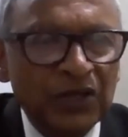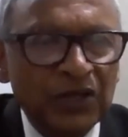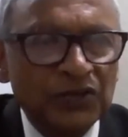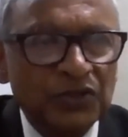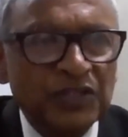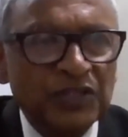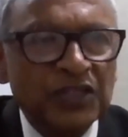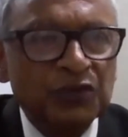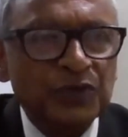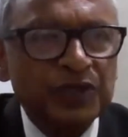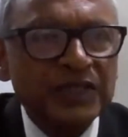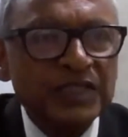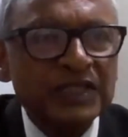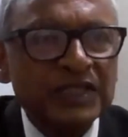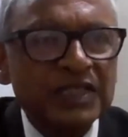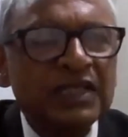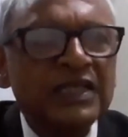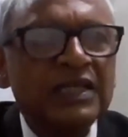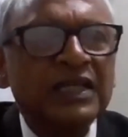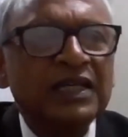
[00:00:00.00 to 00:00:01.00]
So this
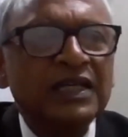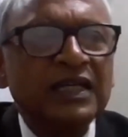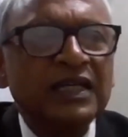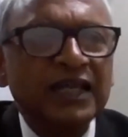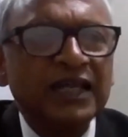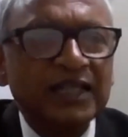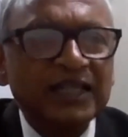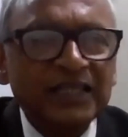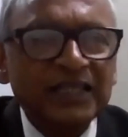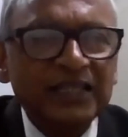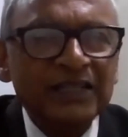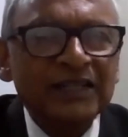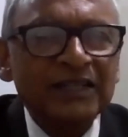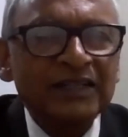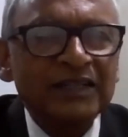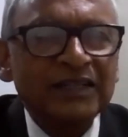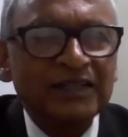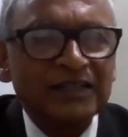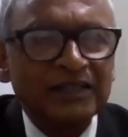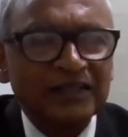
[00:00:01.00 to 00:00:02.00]
was another
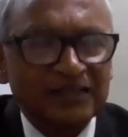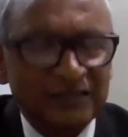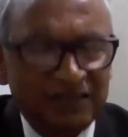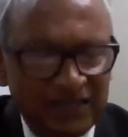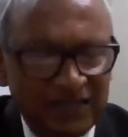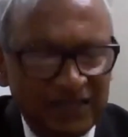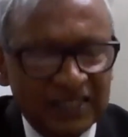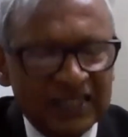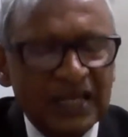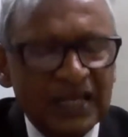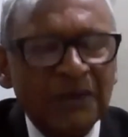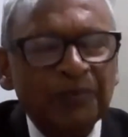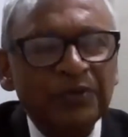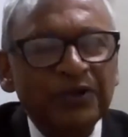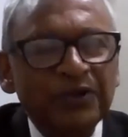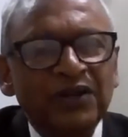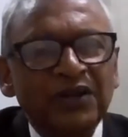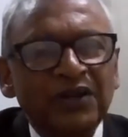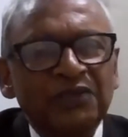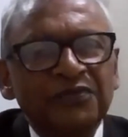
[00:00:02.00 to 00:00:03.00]

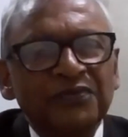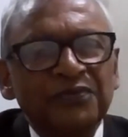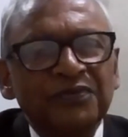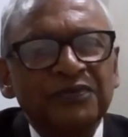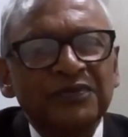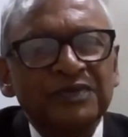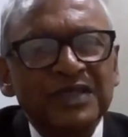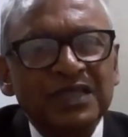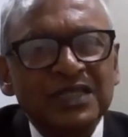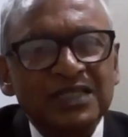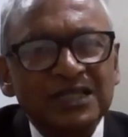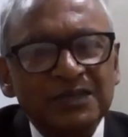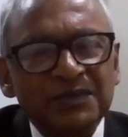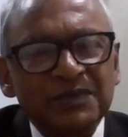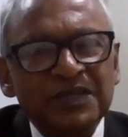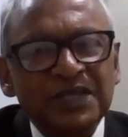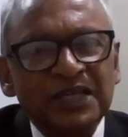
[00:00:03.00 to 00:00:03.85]
example of systems